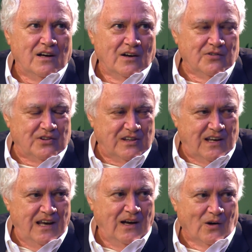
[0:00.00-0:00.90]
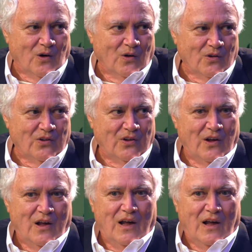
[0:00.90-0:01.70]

of skills